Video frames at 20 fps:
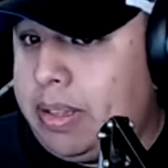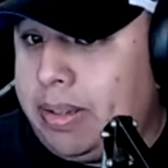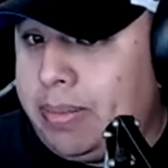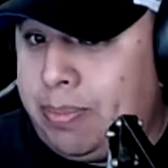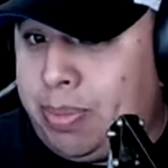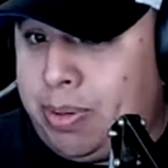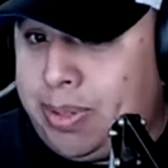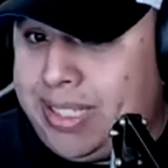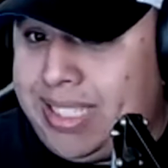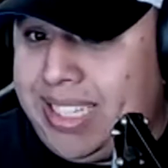
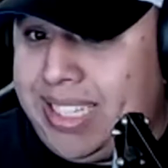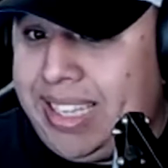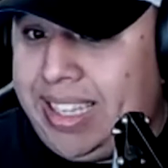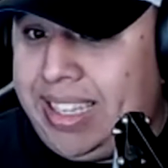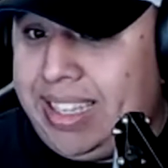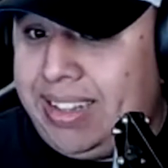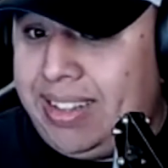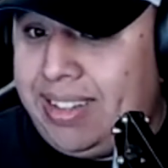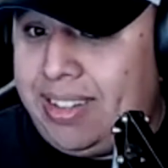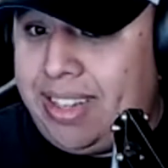
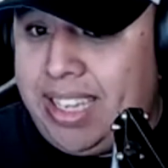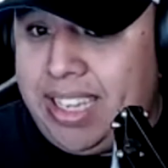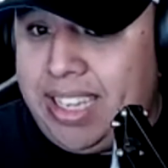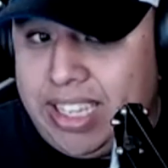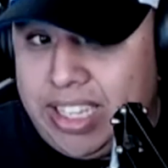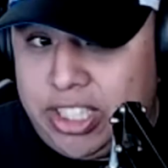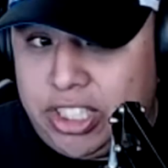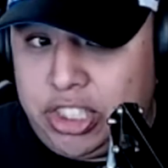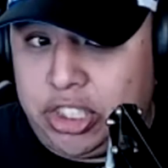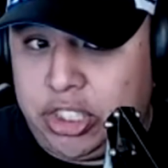particular
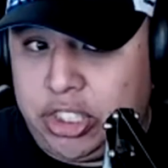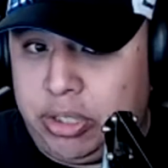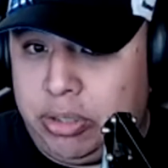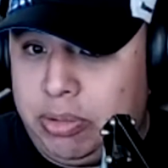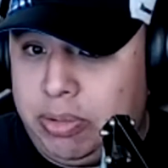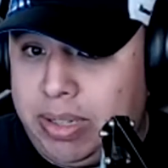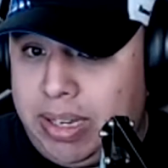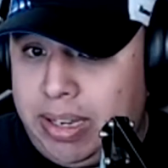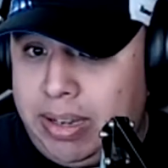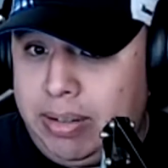
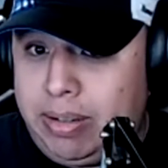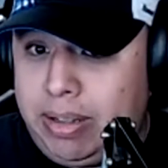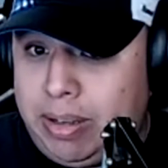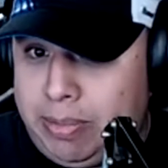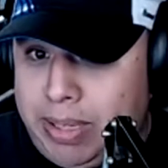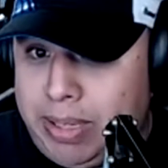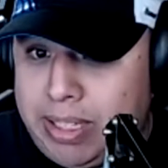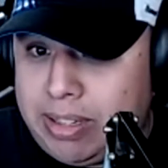issue that we